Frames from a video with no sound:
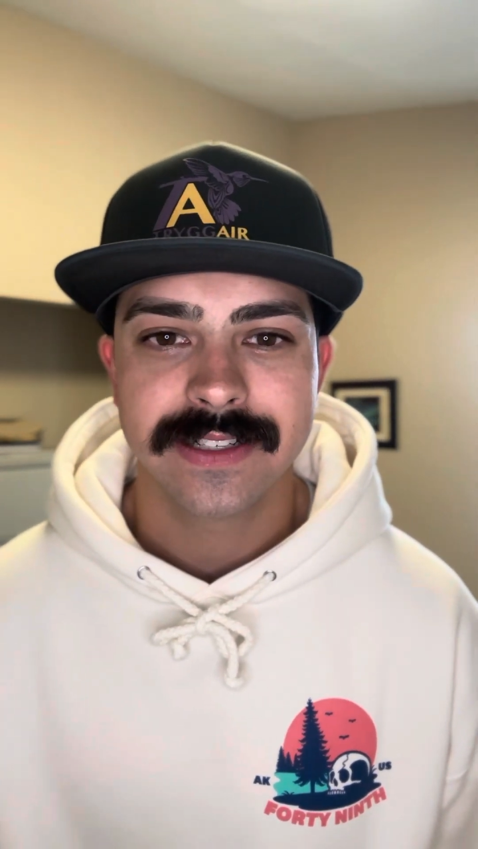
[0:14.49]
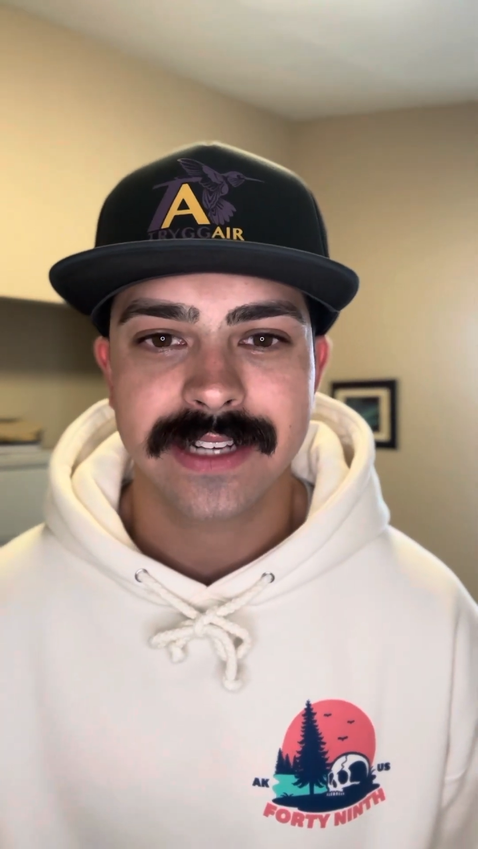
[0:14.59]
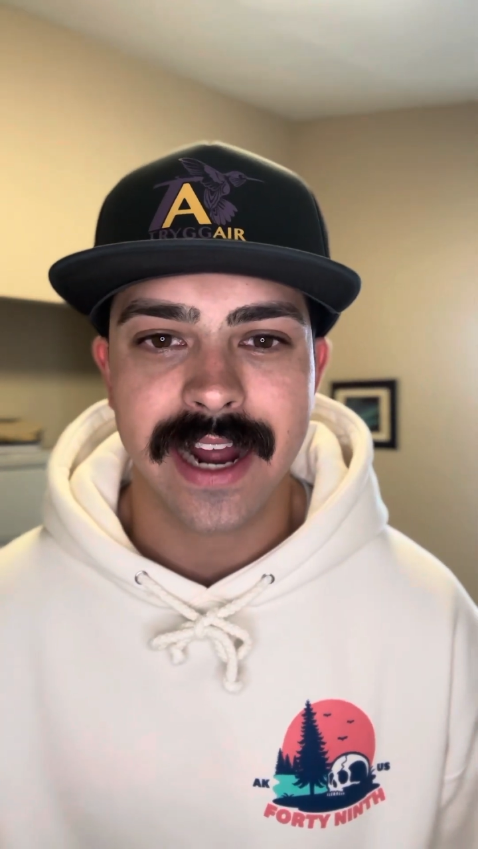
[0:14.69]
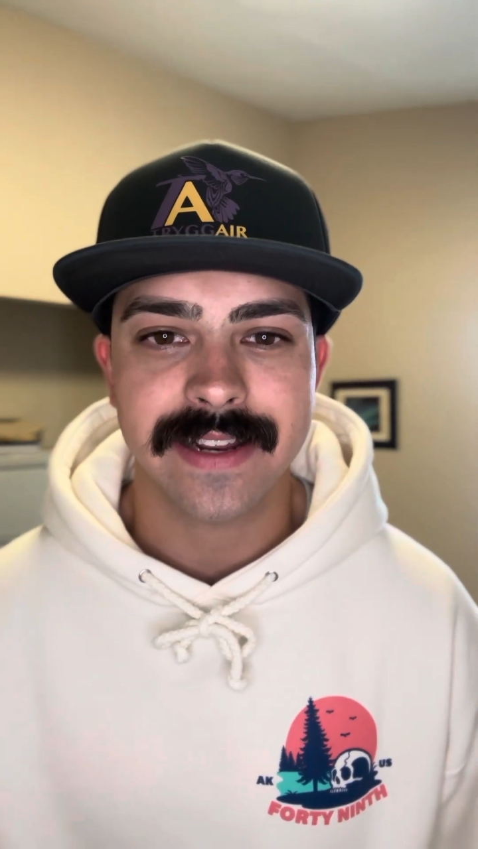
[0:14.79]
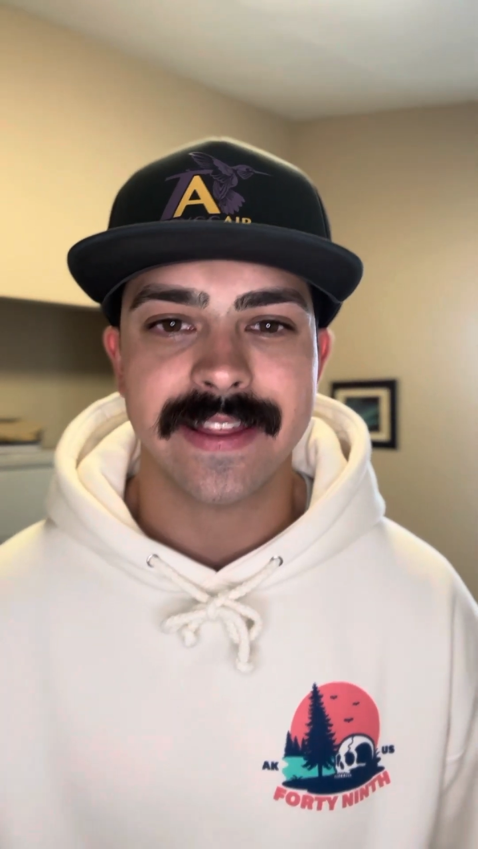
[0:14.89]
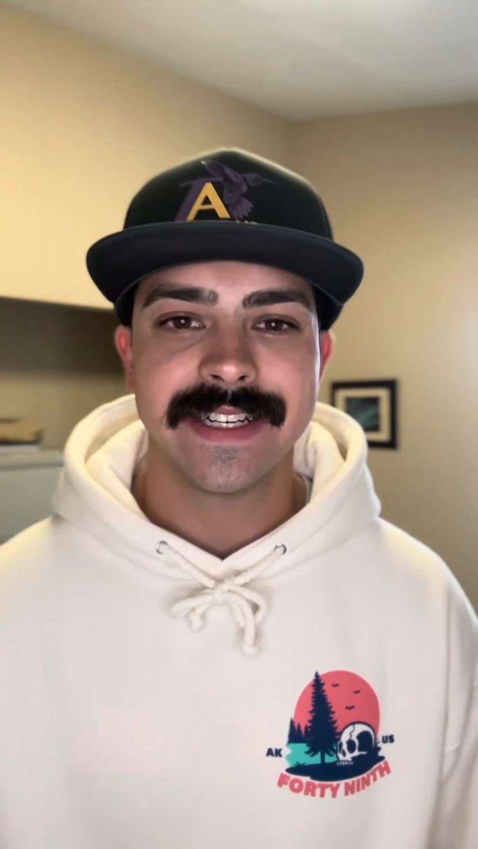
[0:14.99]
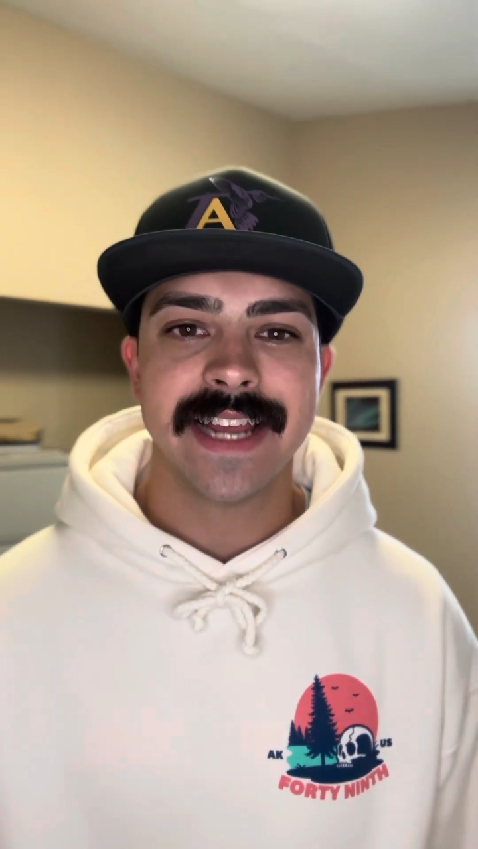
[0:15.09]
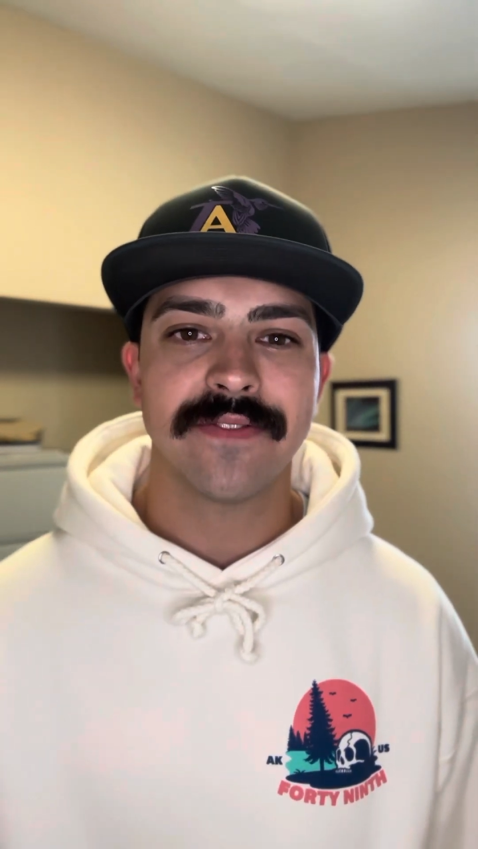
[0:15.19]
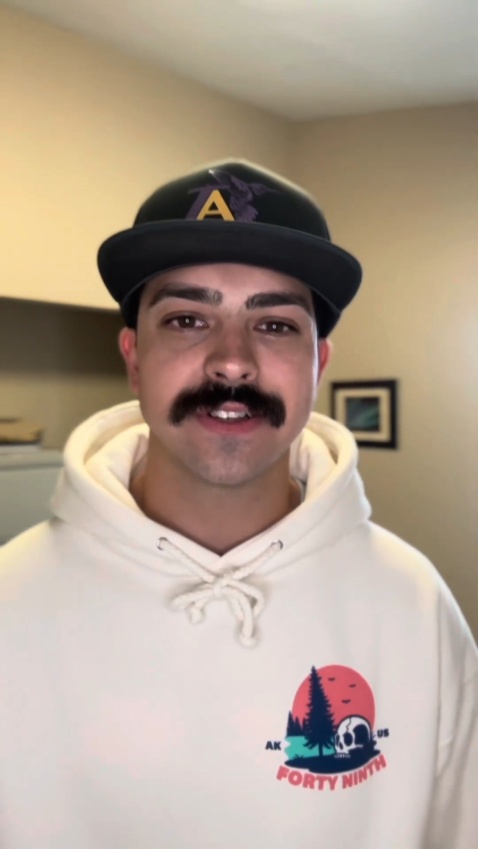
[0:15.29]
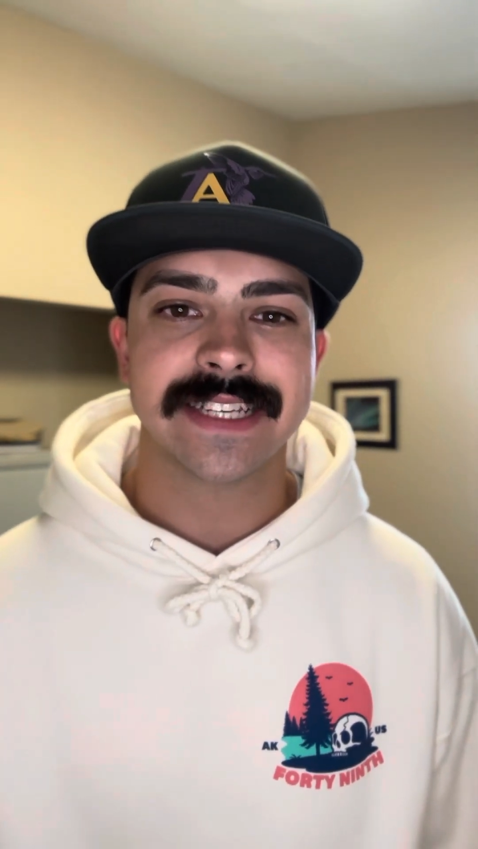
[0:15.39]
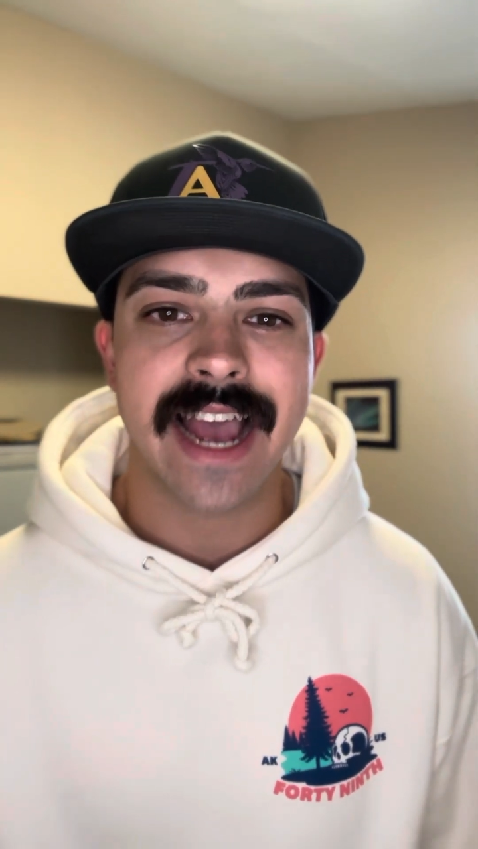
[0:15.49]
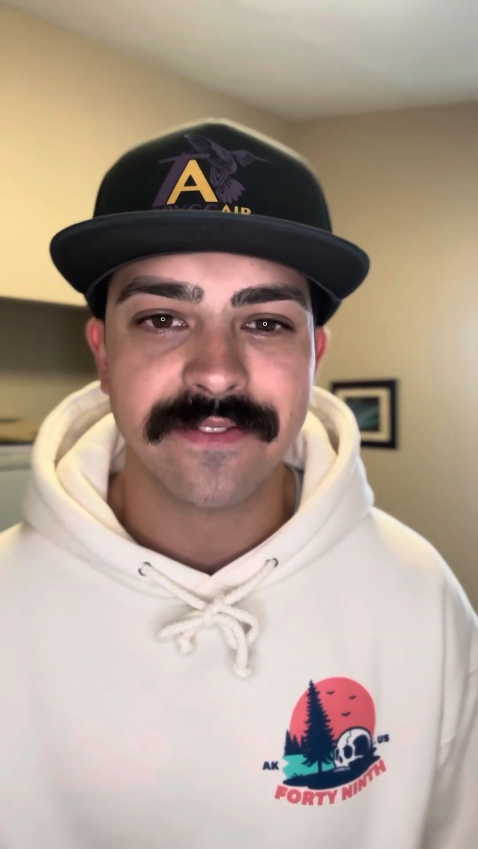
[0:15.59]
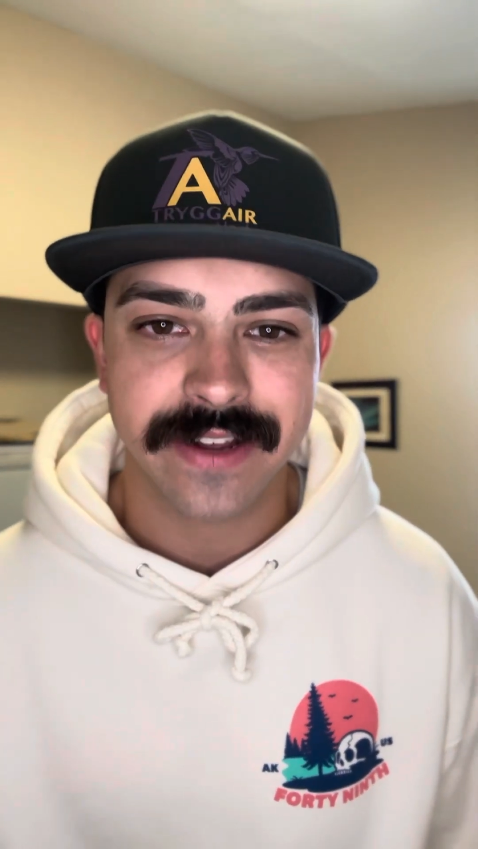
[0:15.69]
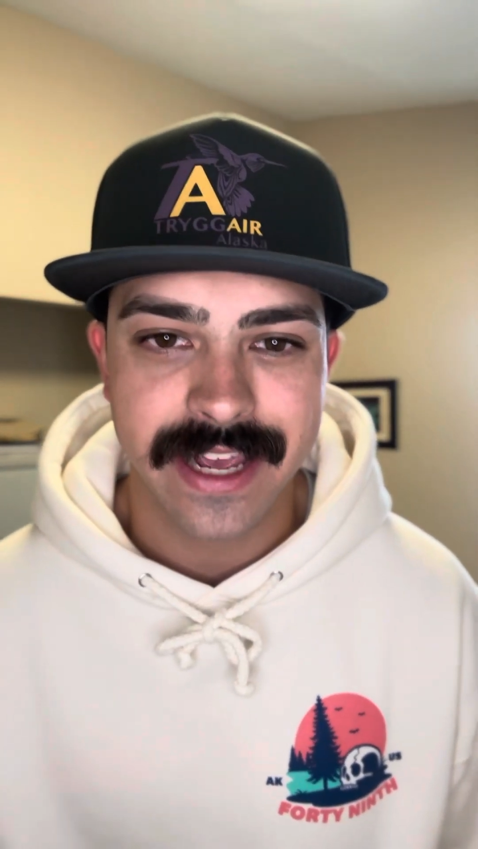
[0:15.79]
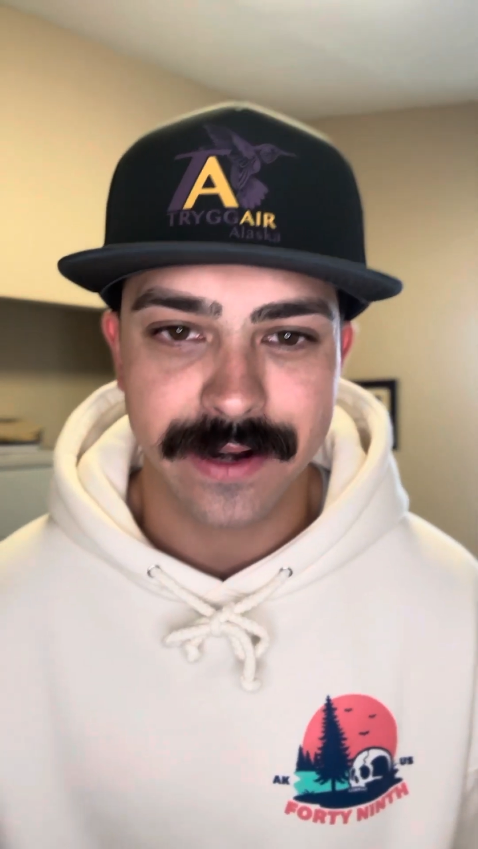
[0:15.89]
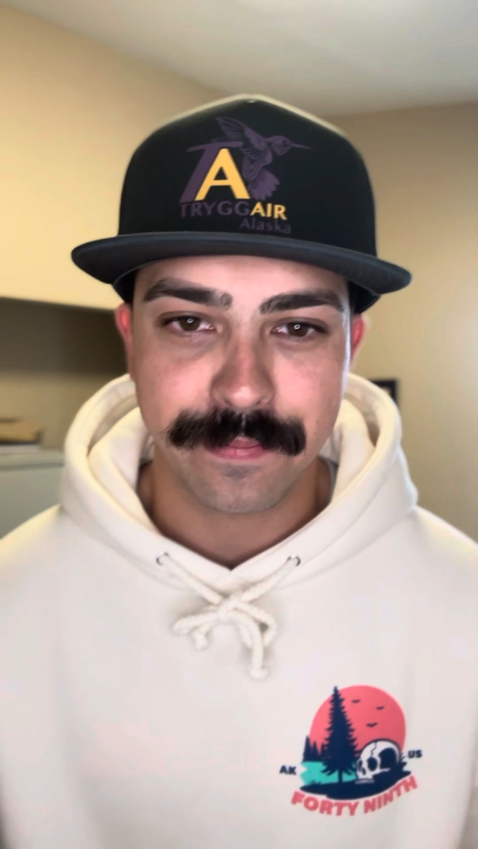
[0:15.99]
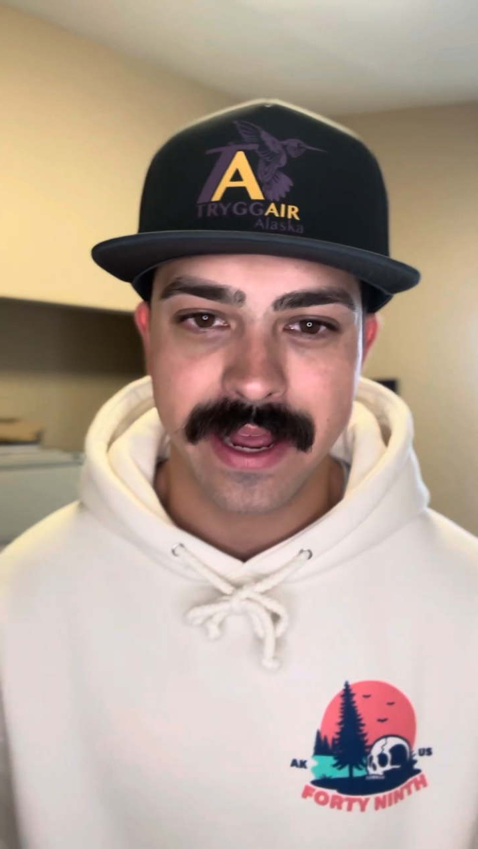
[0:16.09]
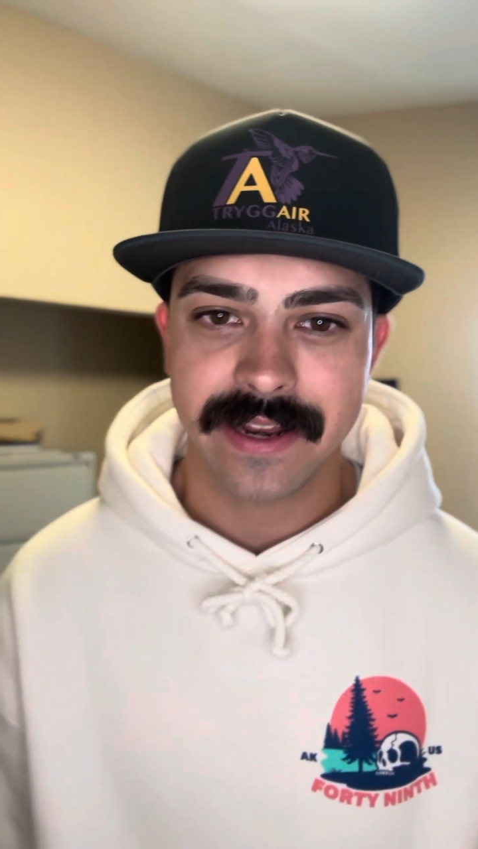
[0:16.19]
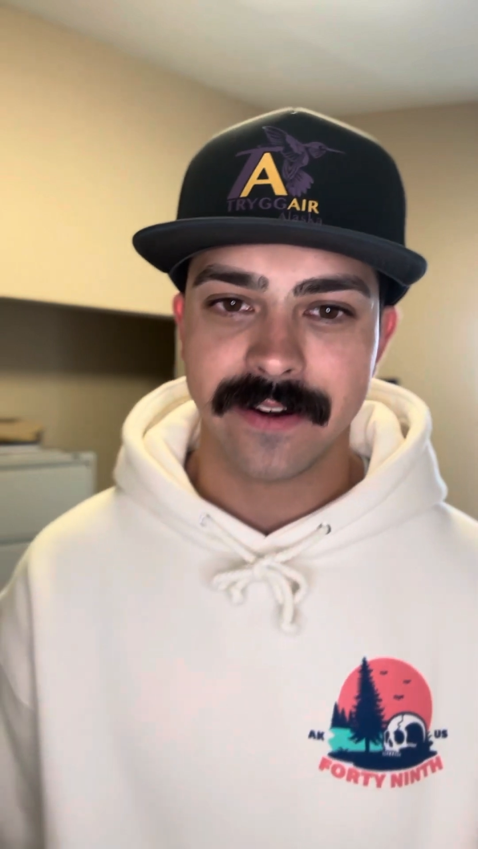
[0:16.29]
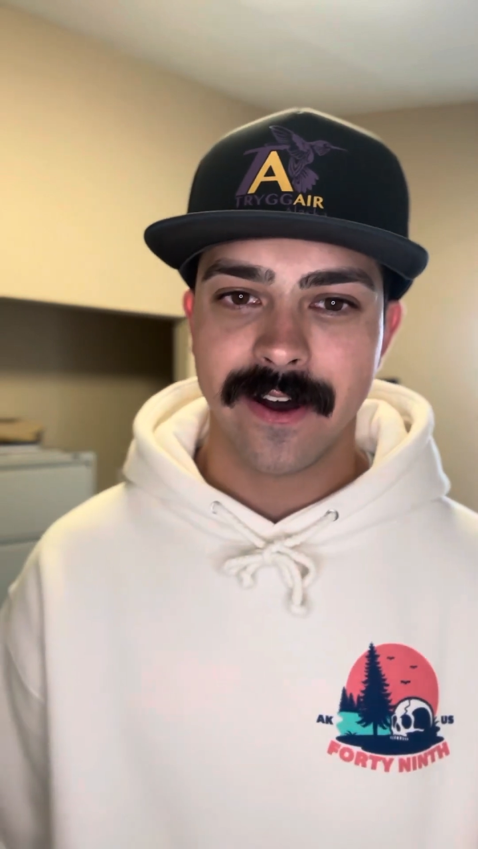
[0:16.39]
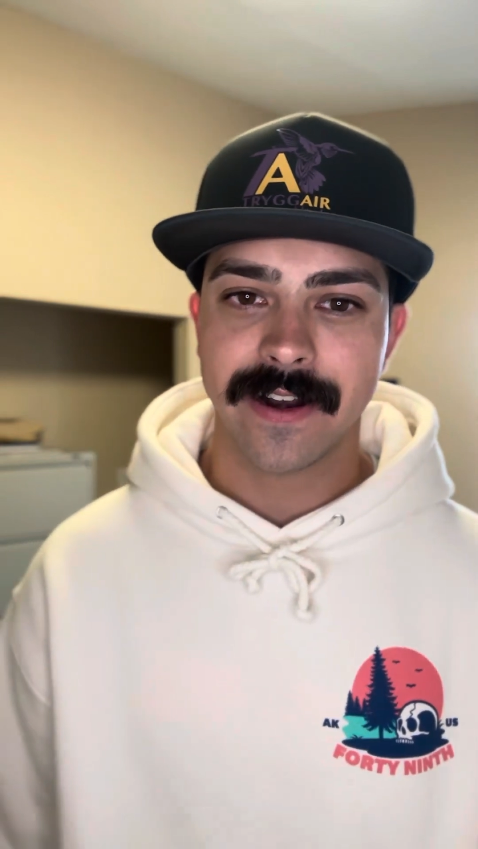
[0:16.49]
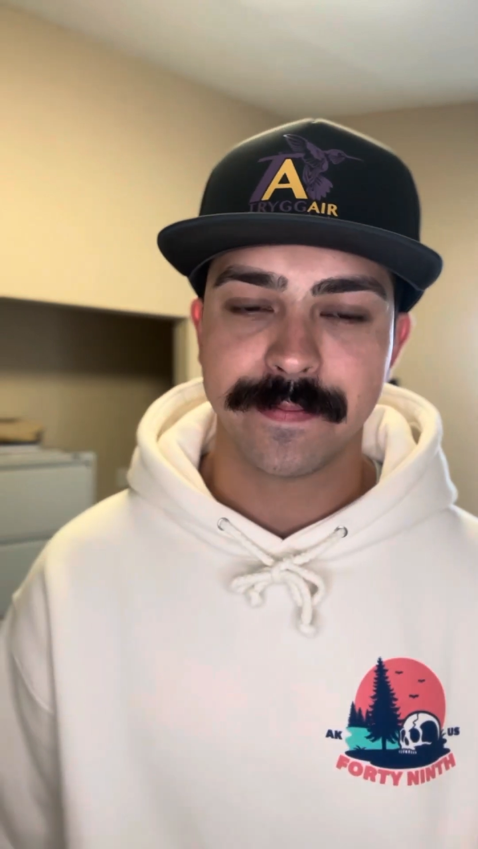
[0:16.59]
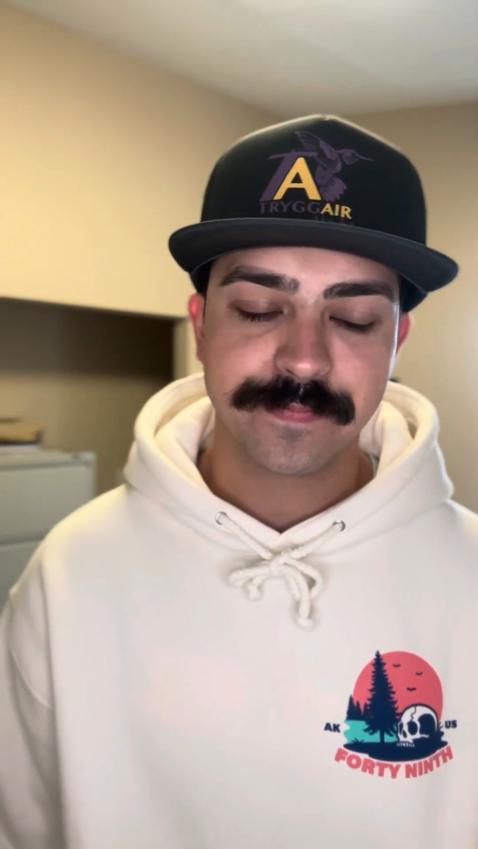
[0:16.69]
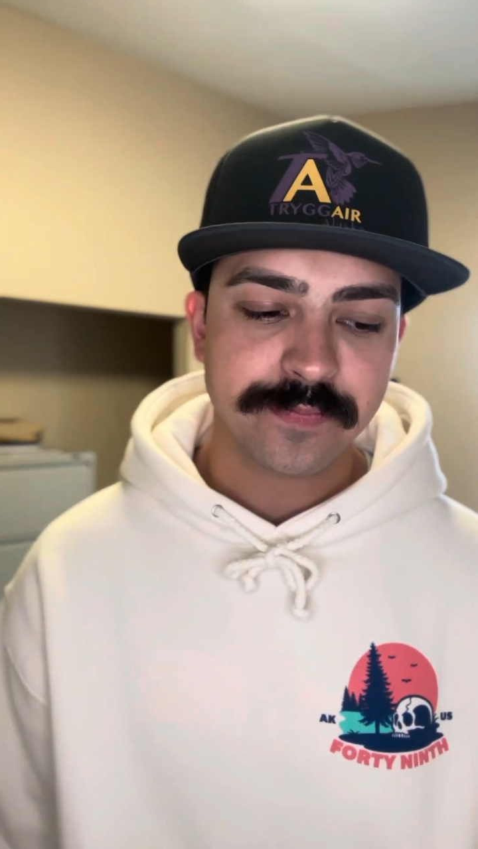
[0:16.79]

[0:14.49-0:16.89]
kind of the devil's advocate opinion on it.